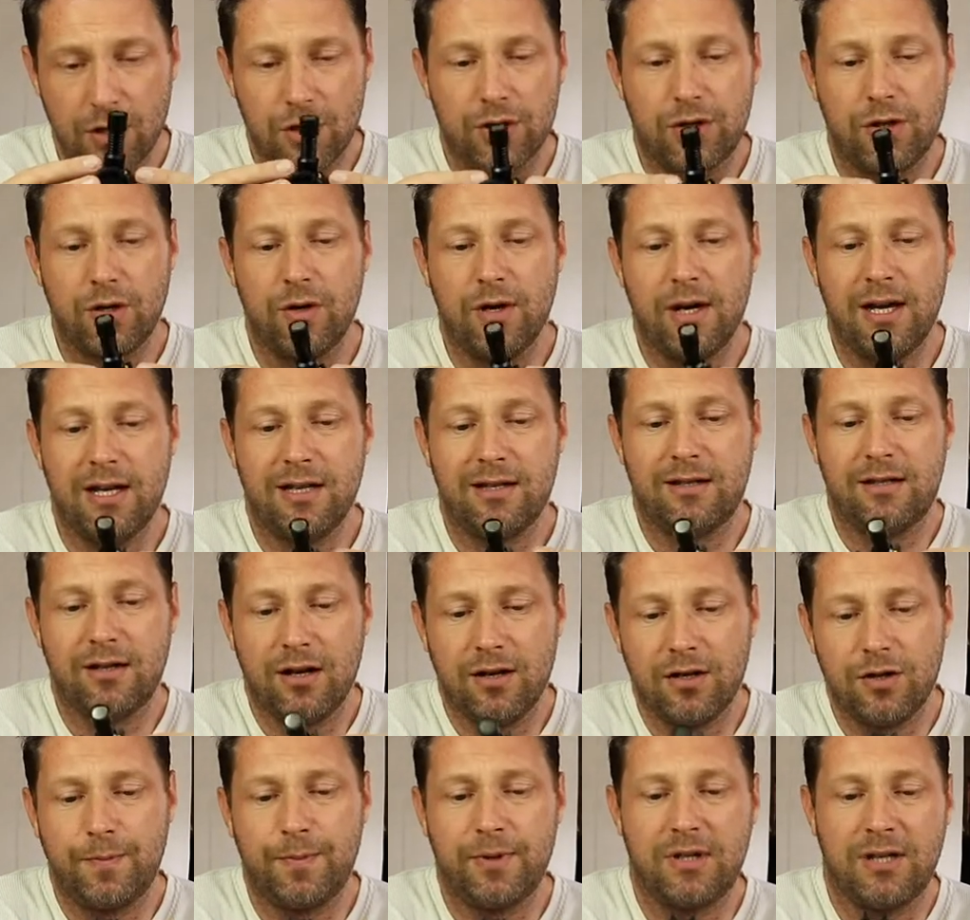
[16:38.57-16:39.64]
So it
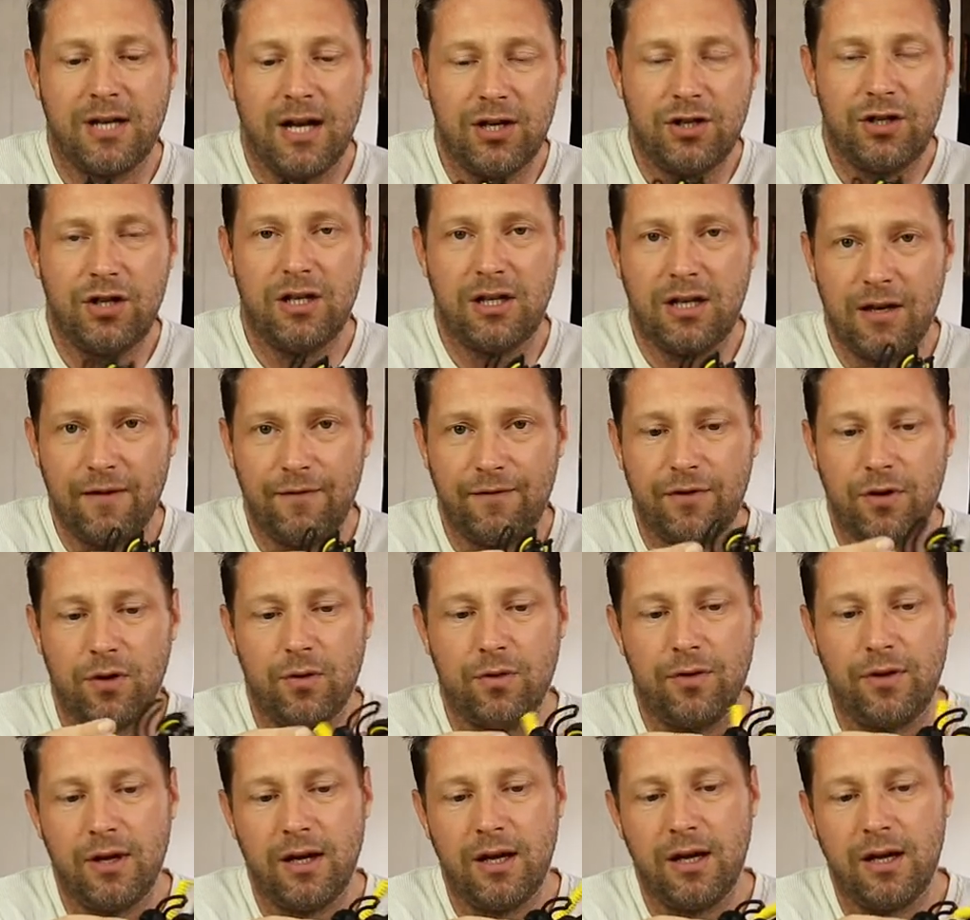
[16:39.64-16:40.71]
does potentially give
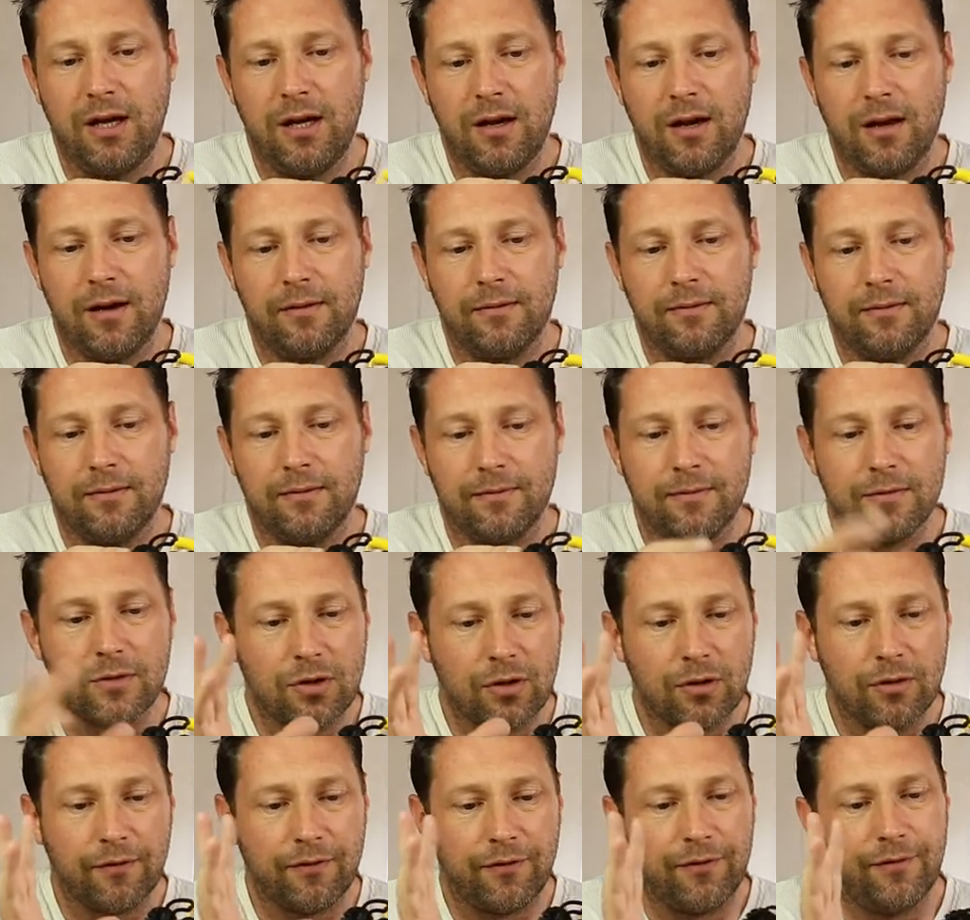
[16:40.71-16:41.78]
you the
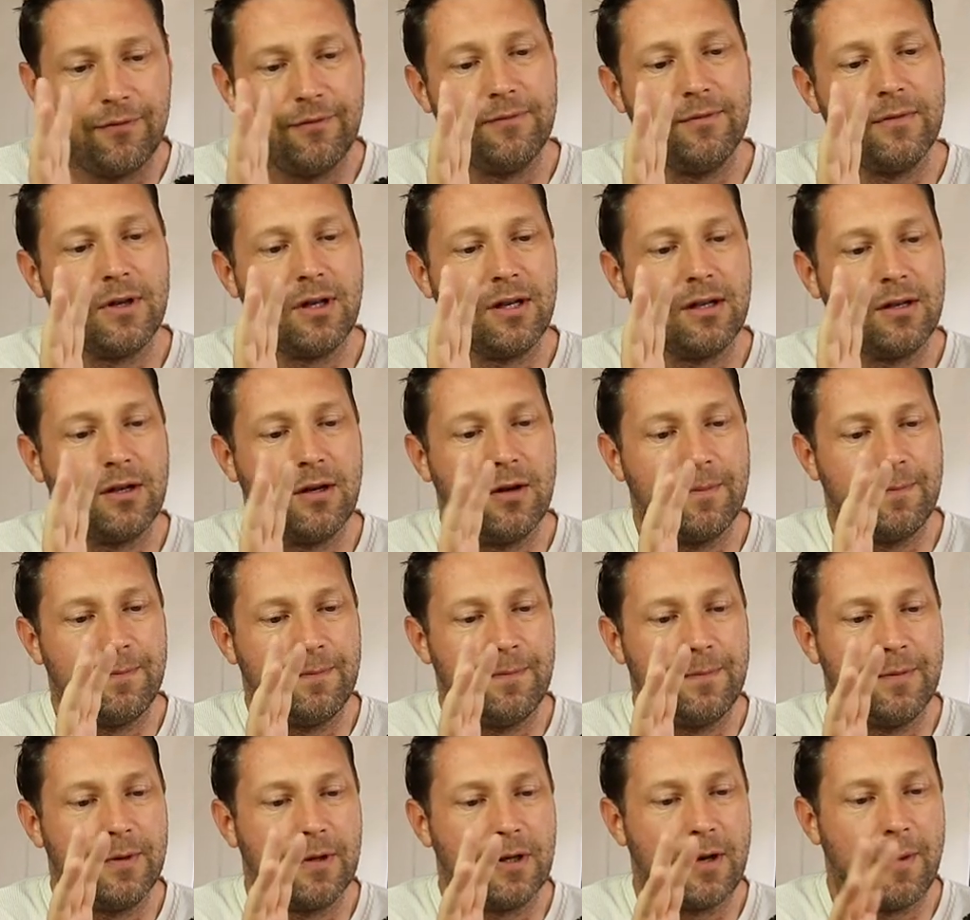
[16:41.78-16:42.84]
sort of
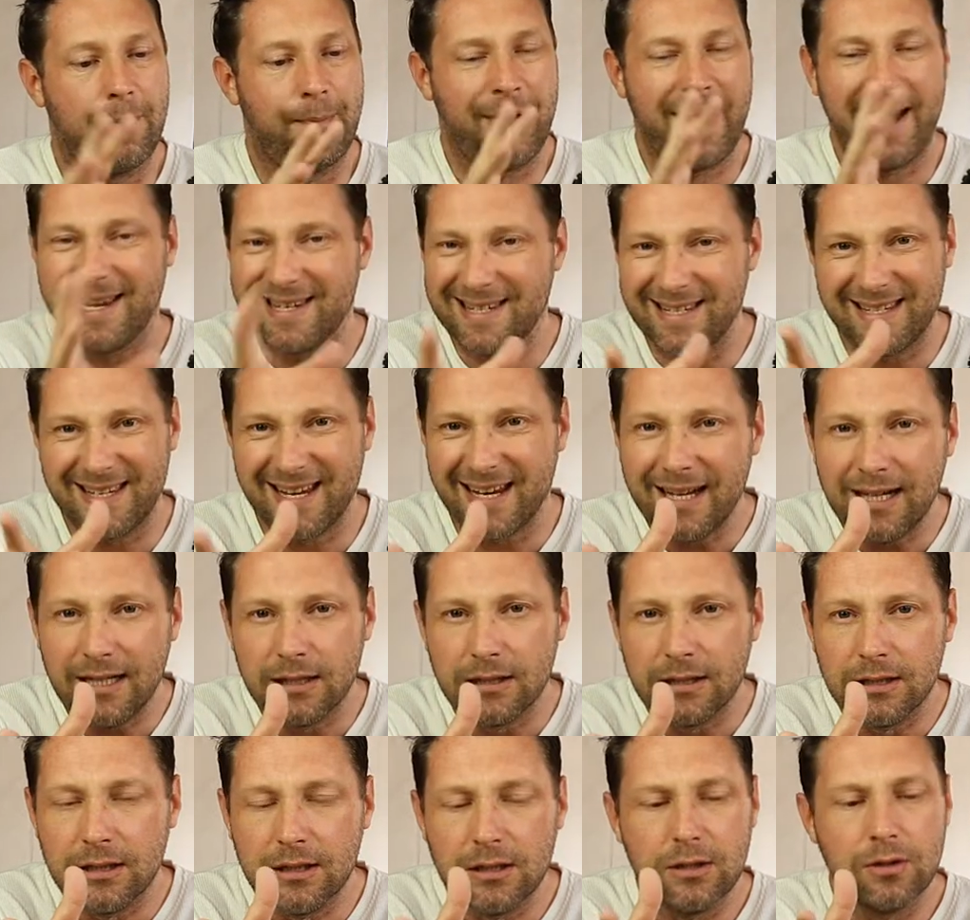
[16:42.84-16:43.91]
capacity,
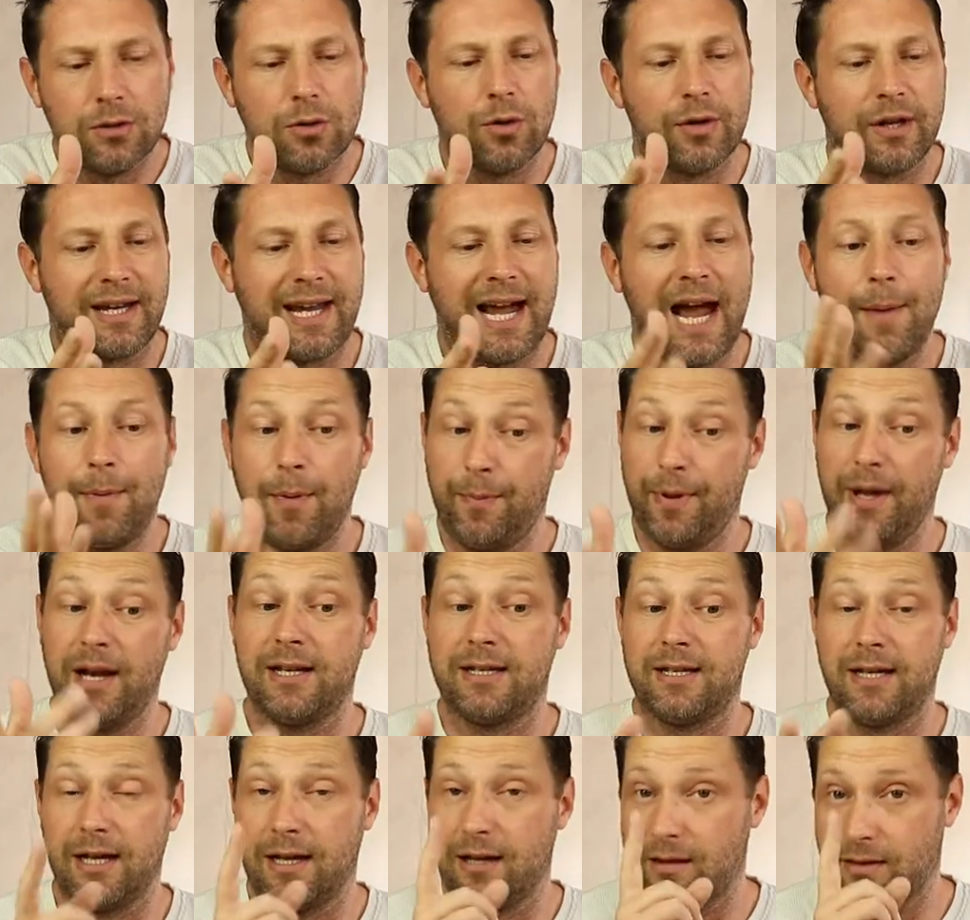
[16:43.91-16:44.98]
or the
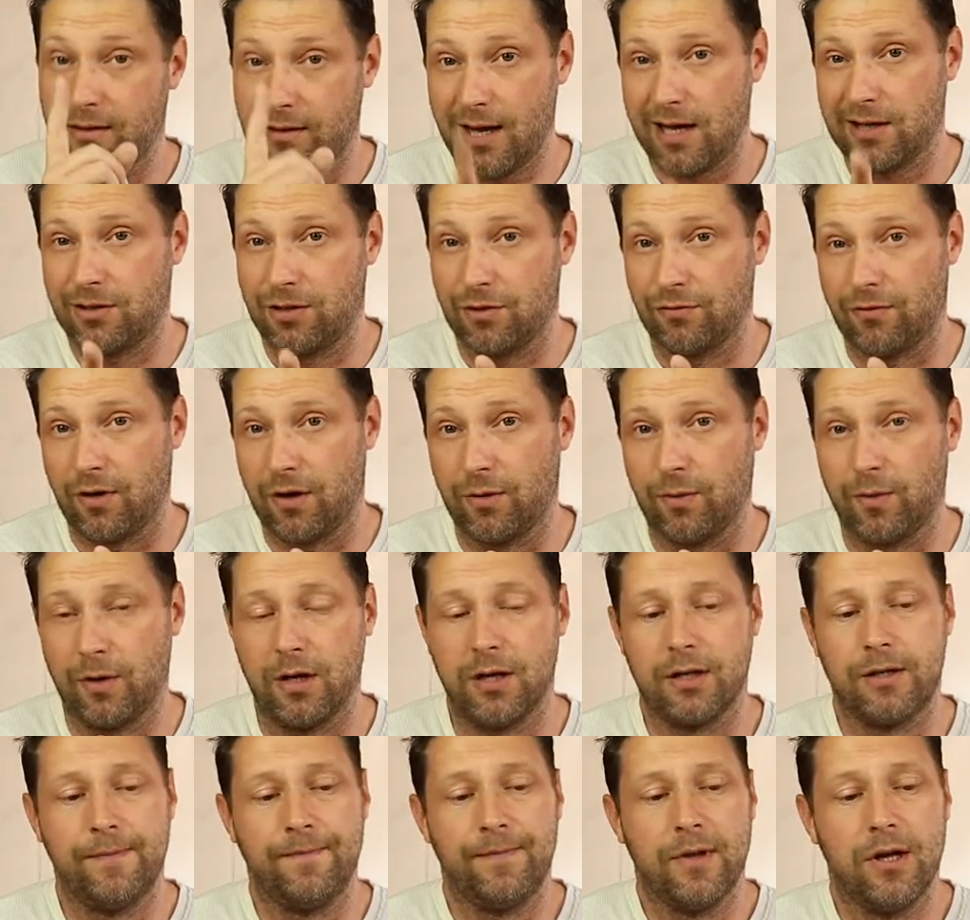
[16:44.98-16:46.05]
capability, that's the right
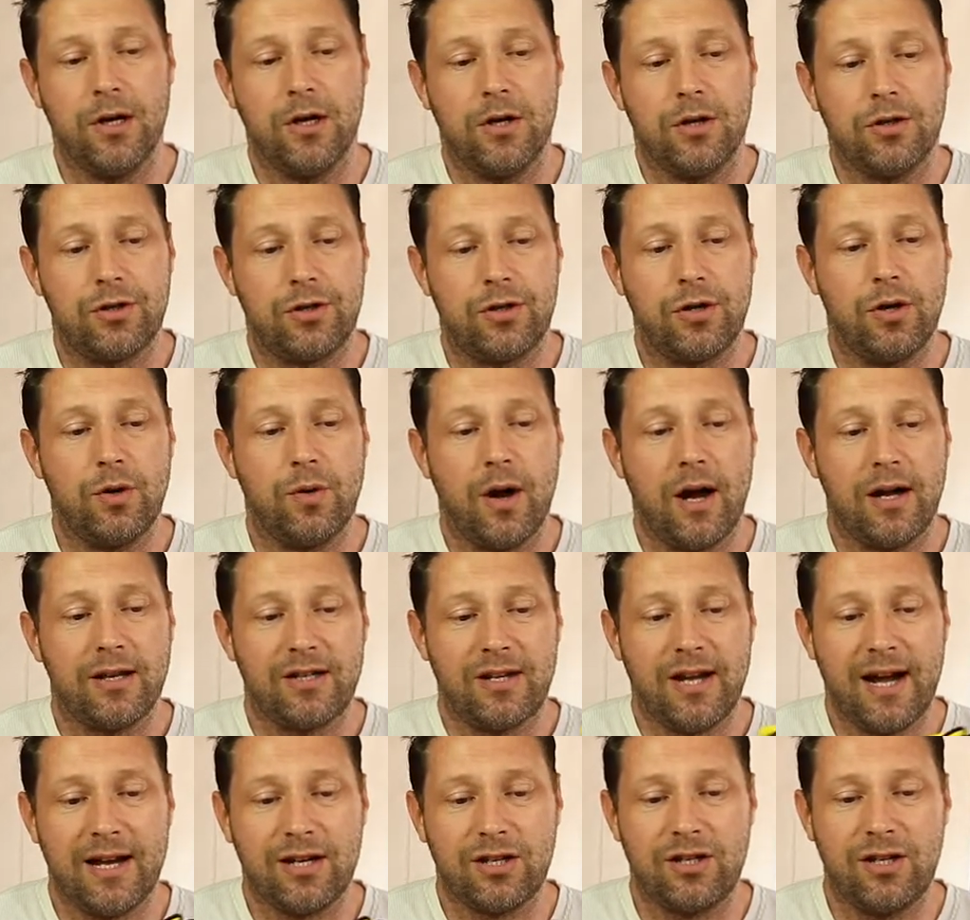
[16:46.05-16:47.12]
word, to
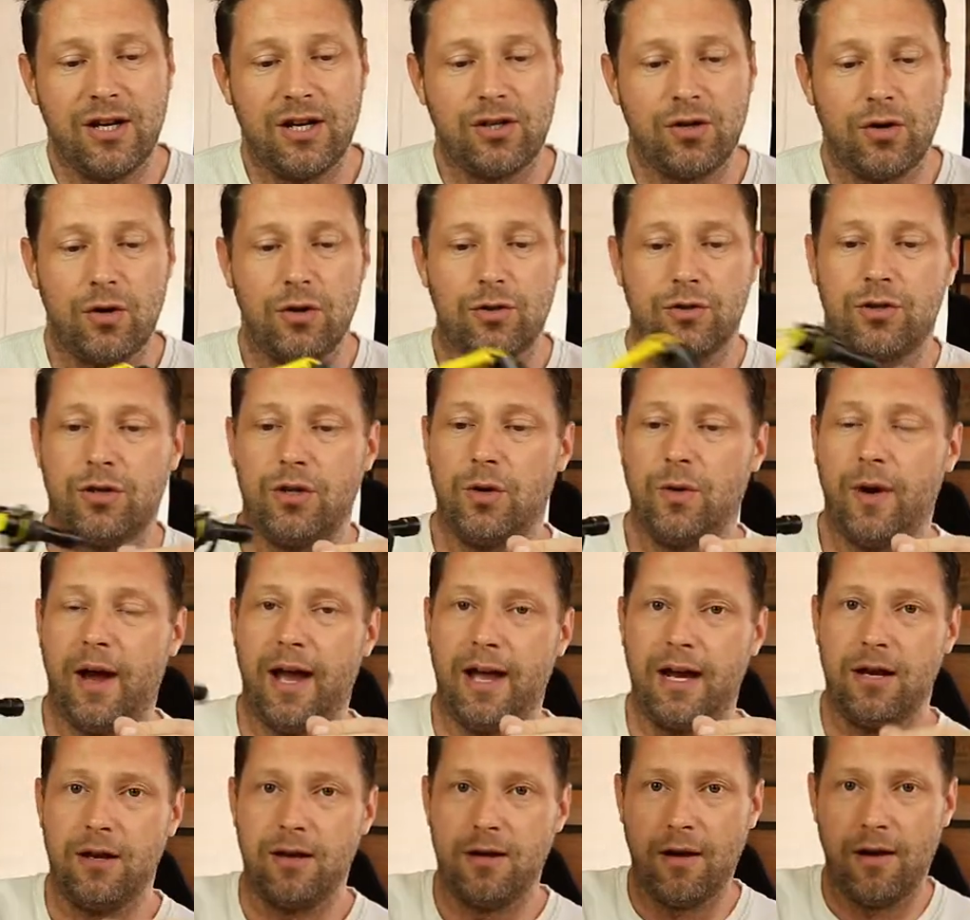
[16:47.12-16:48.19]
attach this onto
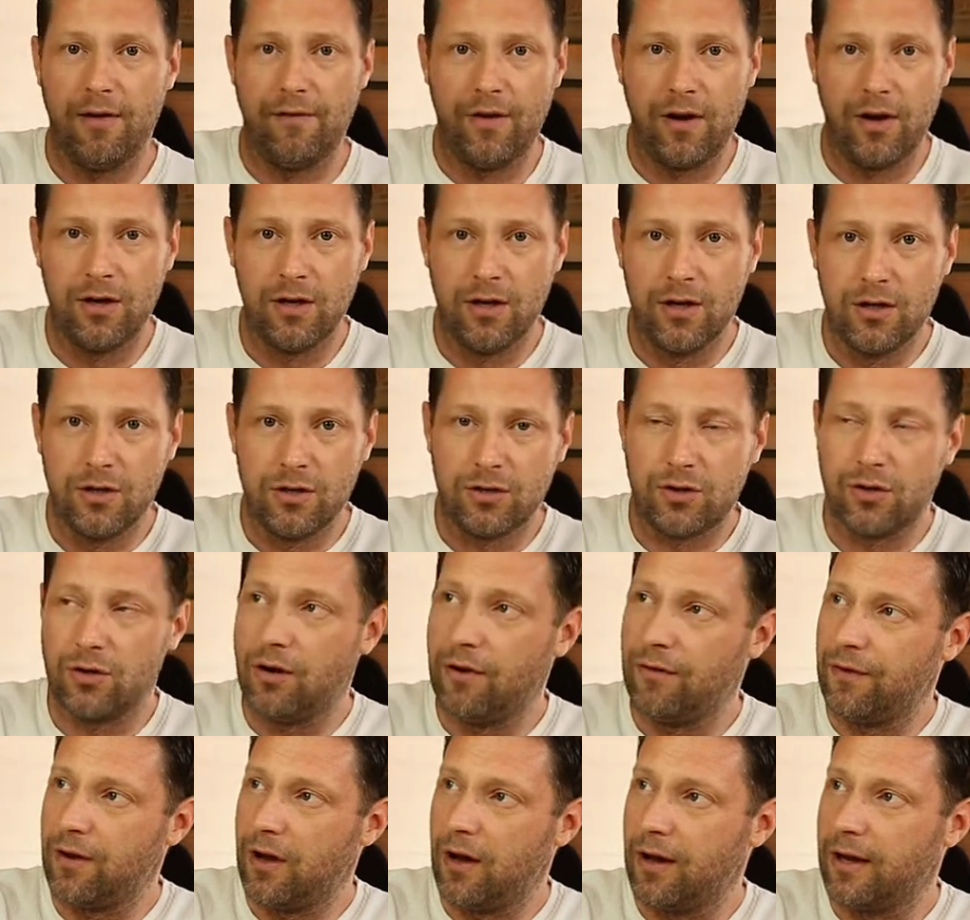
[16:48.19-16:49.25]
another
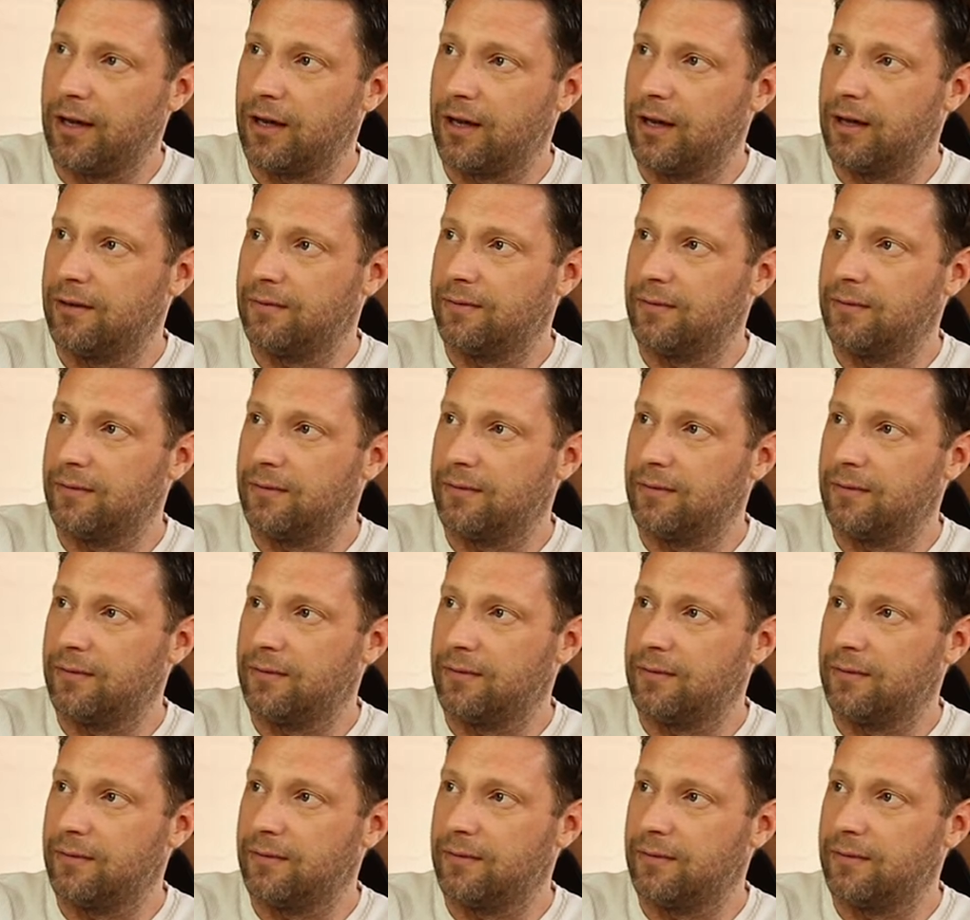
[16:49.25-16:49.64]
sort of like